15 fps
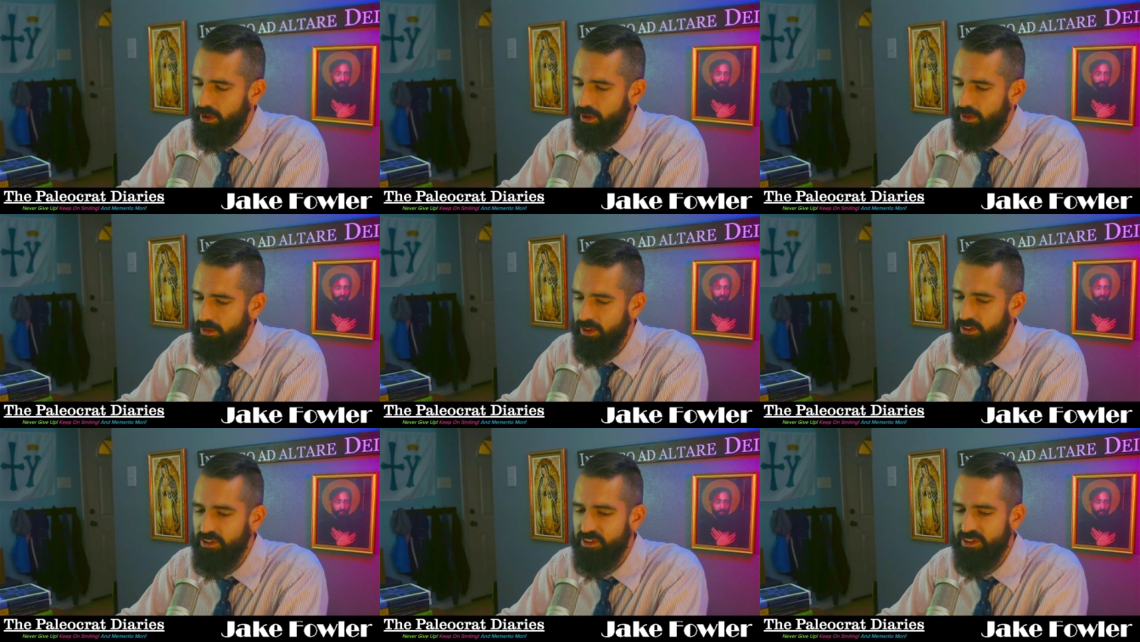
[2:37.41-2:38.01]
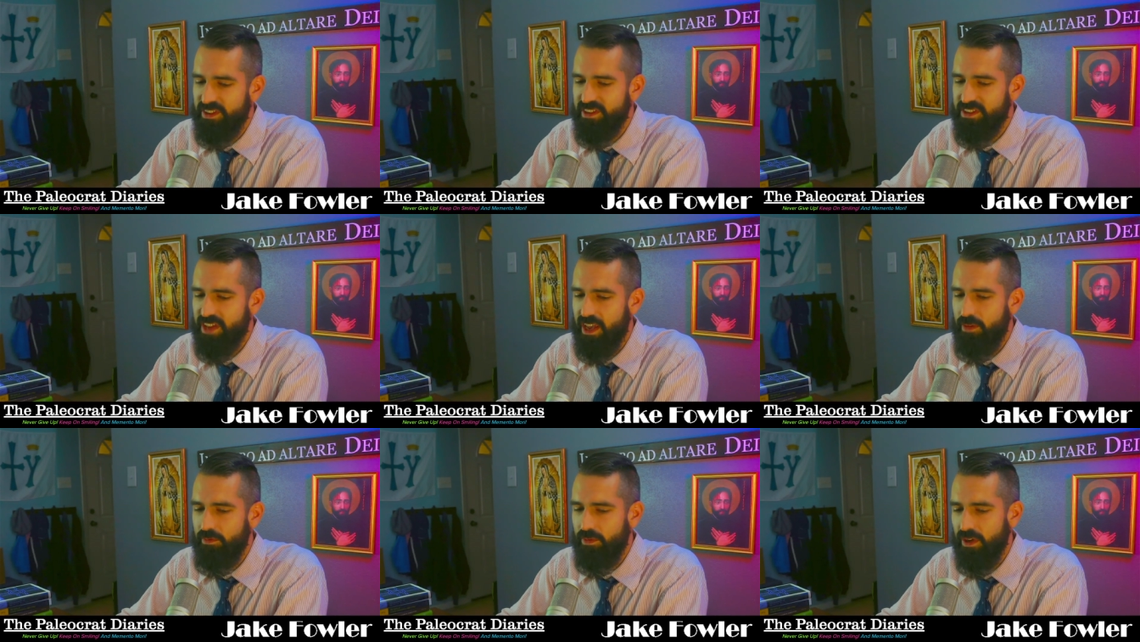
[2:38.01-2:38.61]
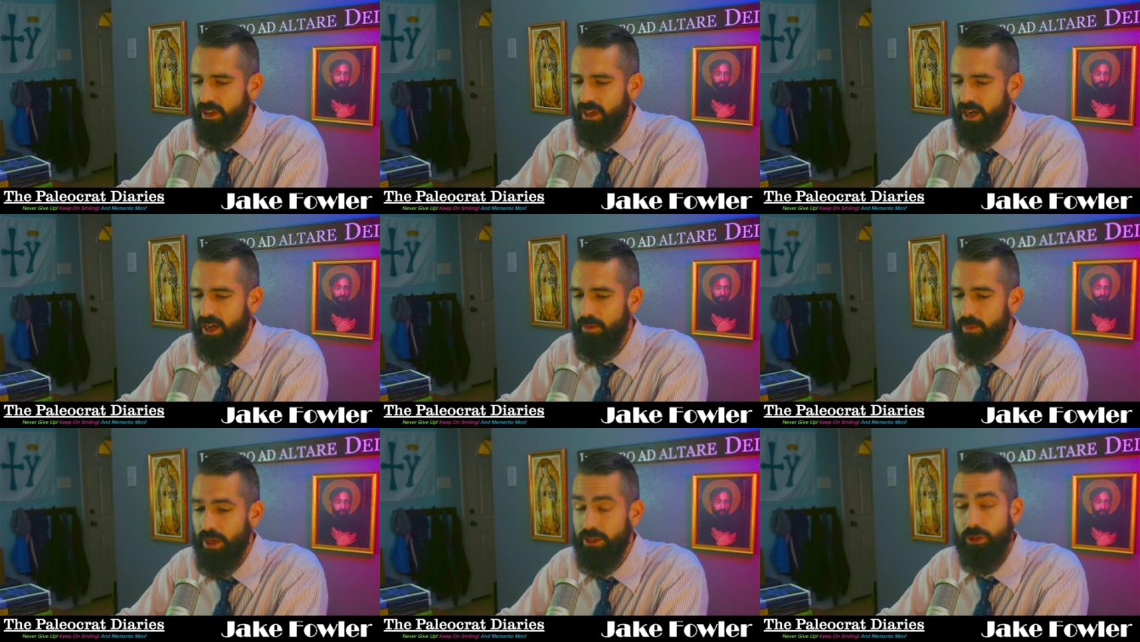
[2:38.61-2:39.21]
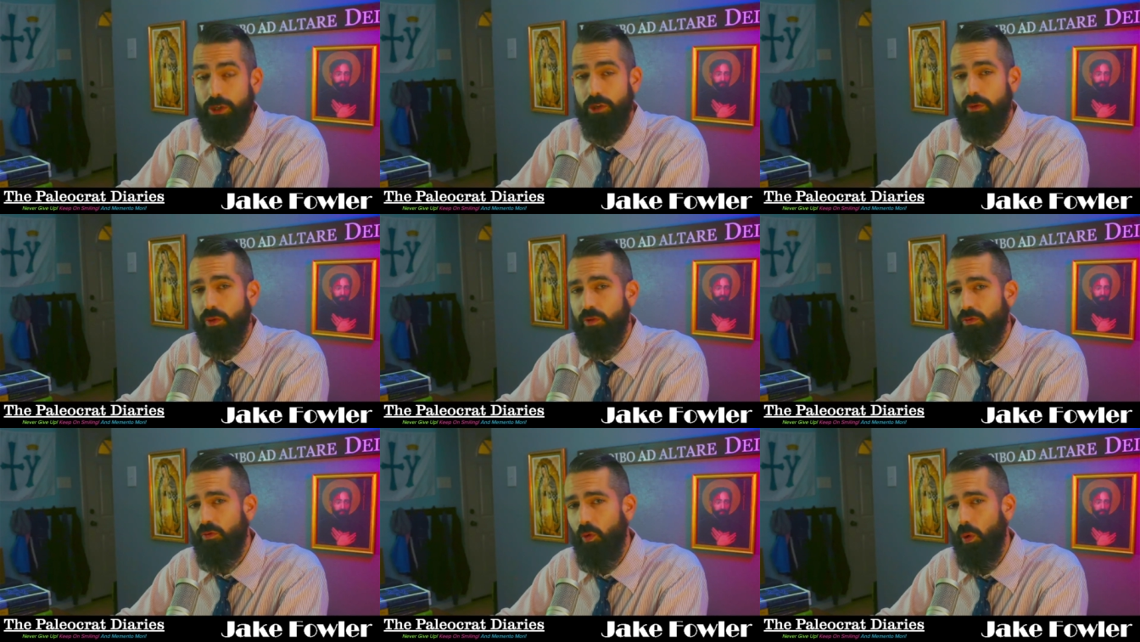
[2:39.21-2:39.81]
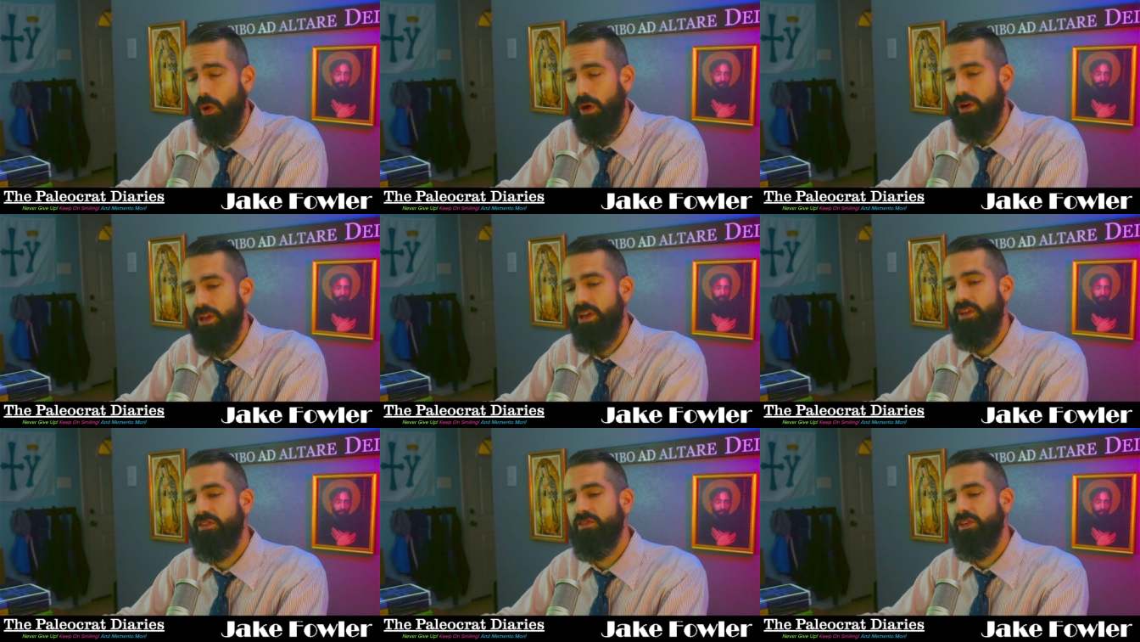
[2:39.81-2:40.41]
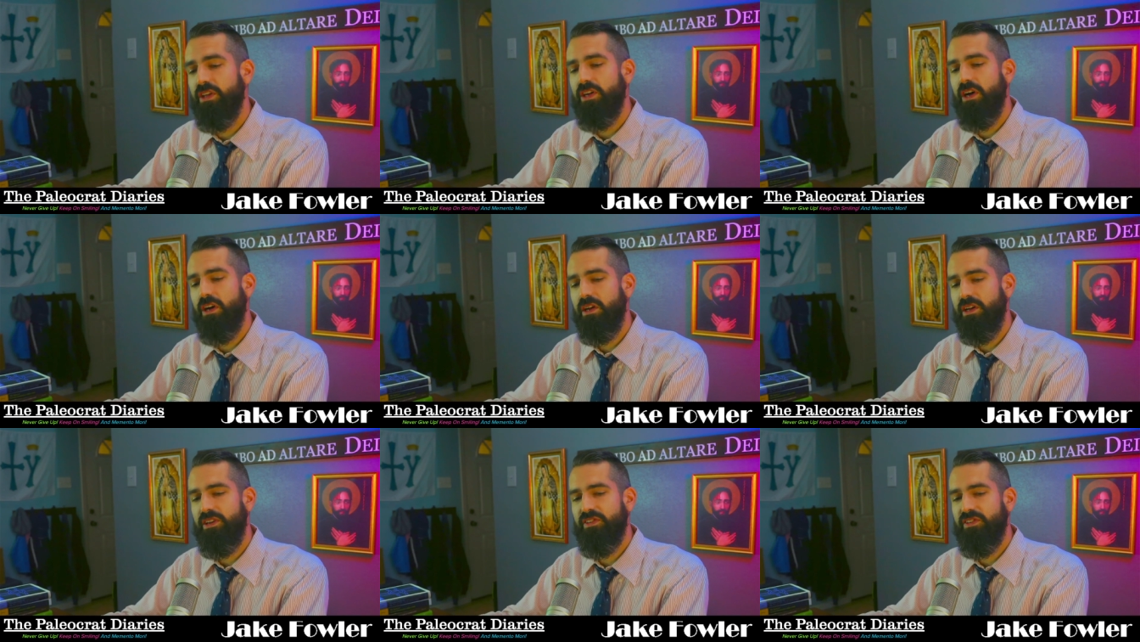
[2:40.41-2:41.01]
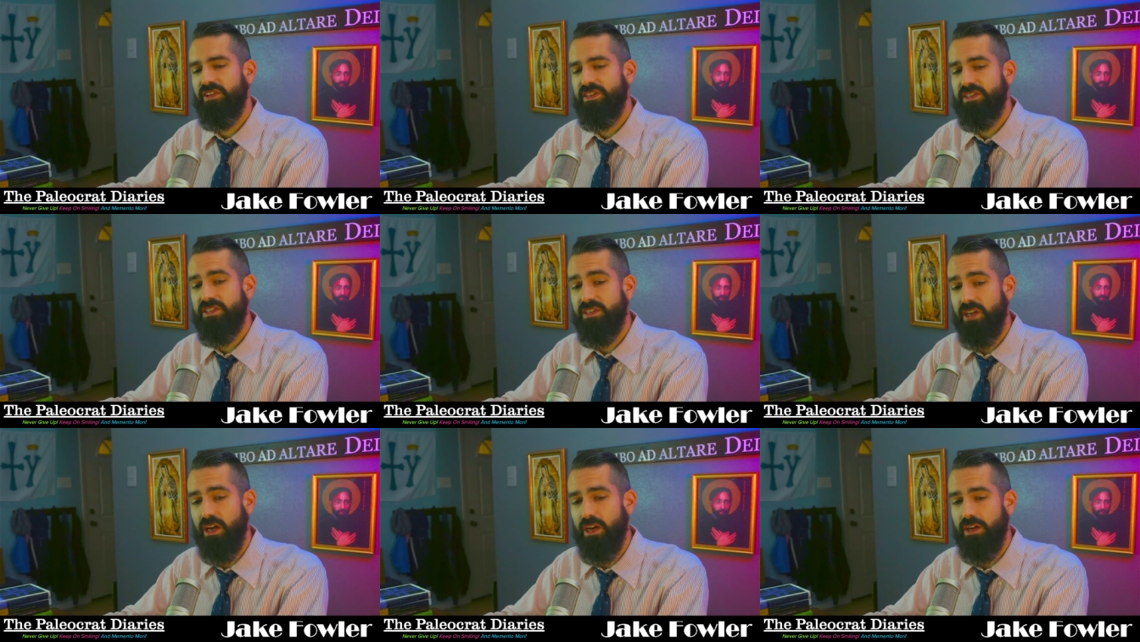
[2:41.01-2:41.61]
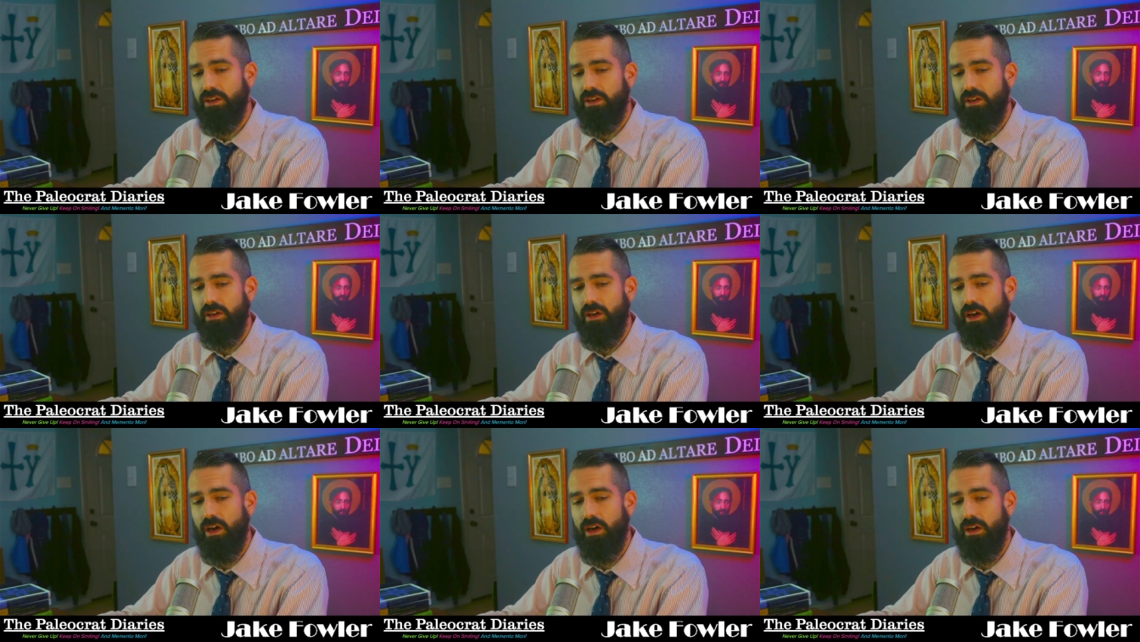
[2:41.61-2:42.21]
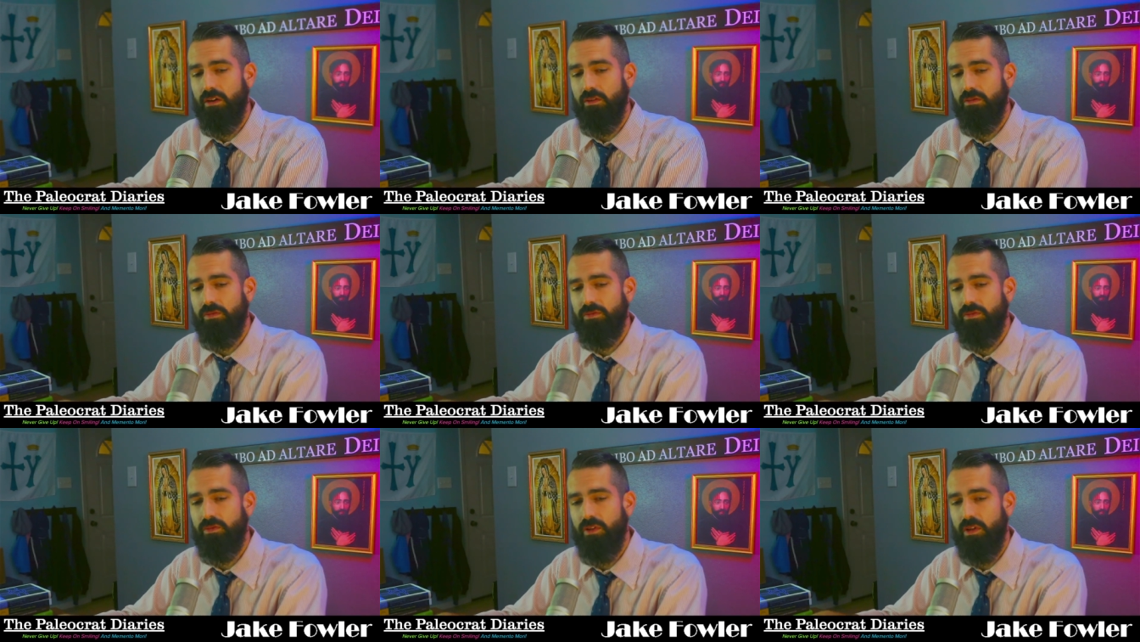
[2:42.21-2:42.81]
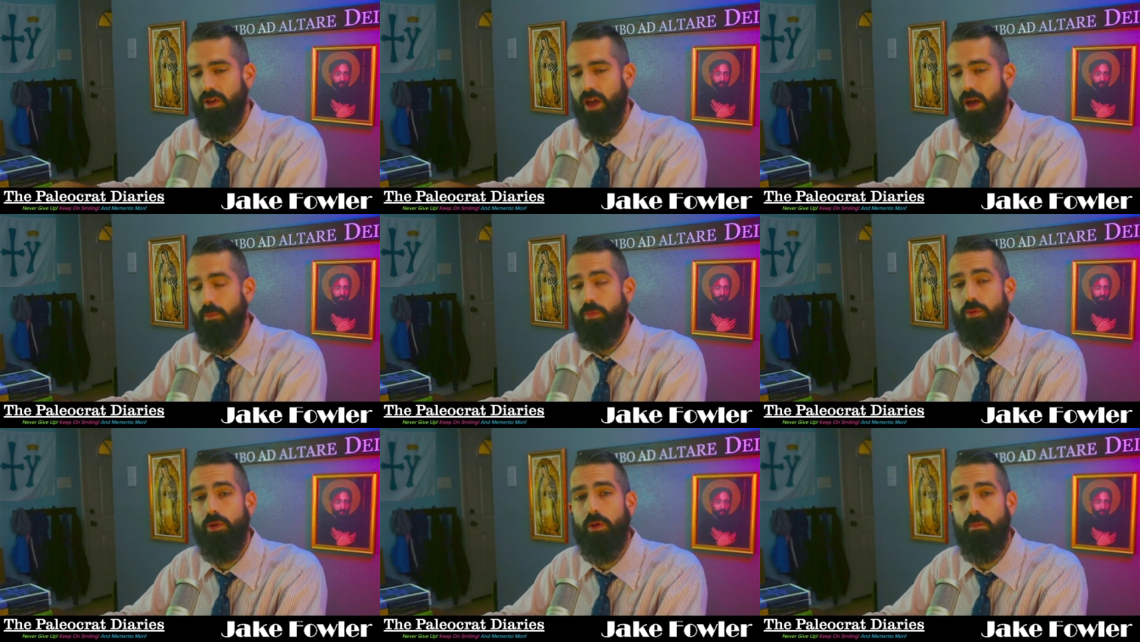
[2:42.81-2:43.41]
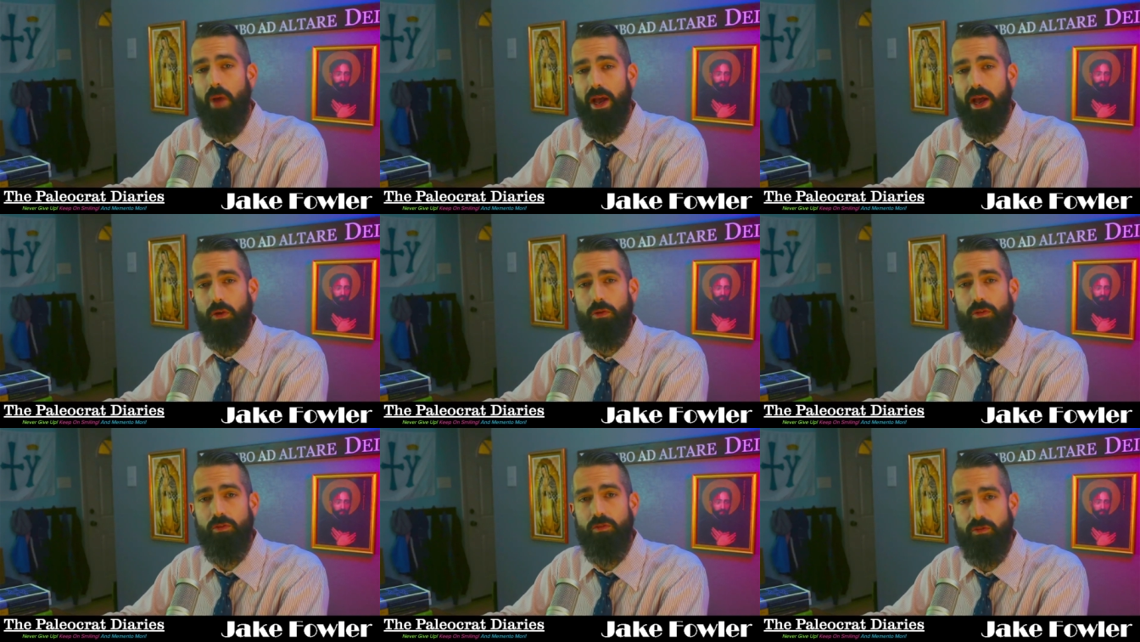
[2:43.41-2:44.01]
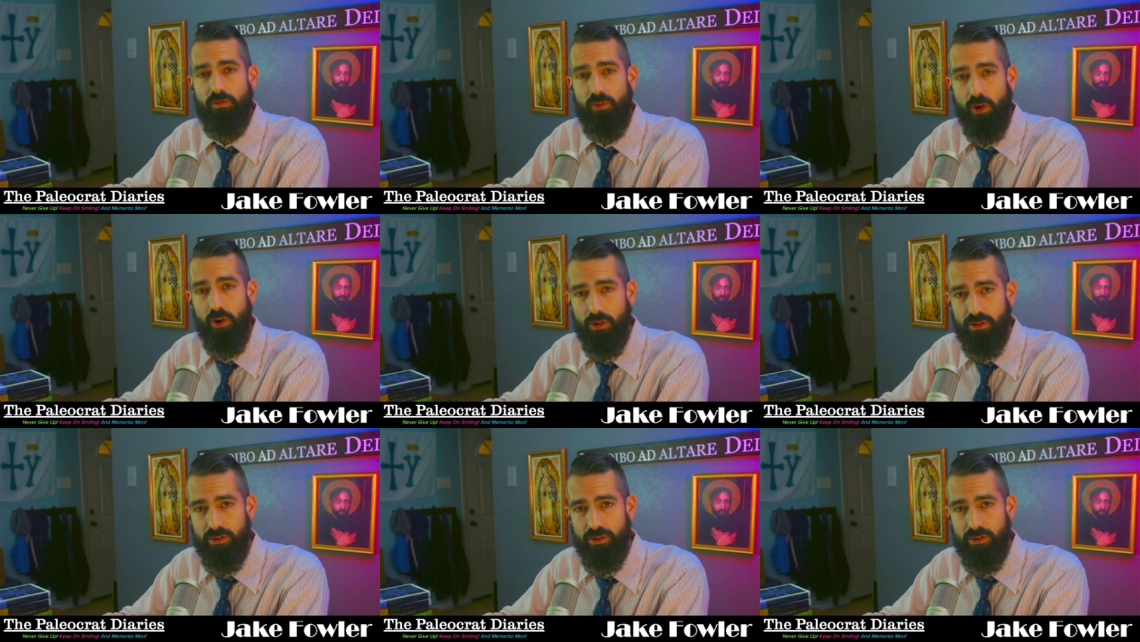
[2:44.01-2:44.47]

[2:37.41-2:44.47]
this is the same fella I mentioned before. He's the youngest son of Emperor Michael I.